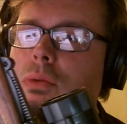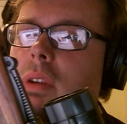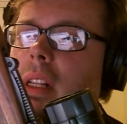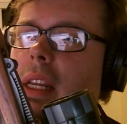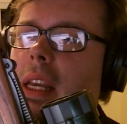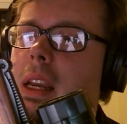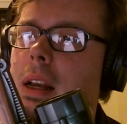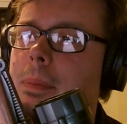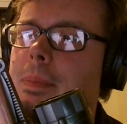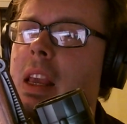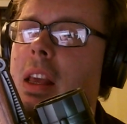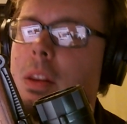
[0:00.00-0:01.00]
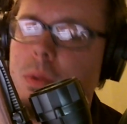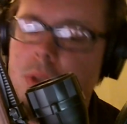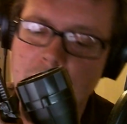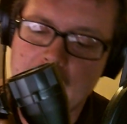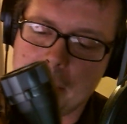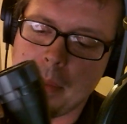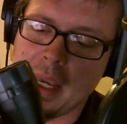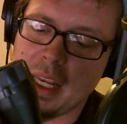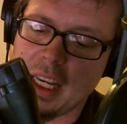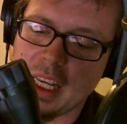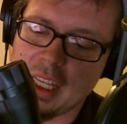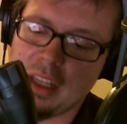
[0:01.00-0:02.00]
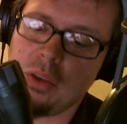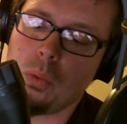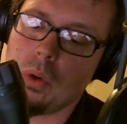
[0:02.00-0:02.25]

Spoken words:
Really, there's a lot of pitting in the